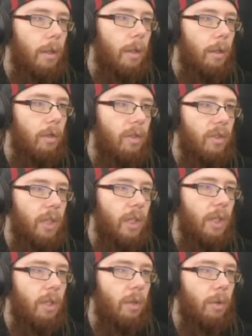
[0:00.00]
You just
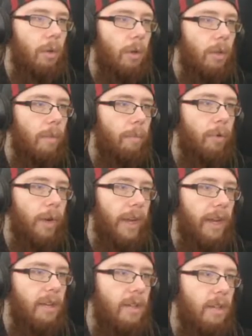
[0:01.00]
ignored the
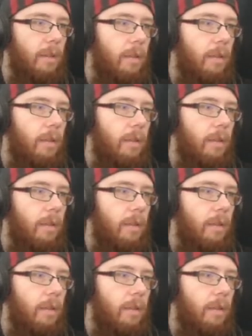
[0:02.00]
bread.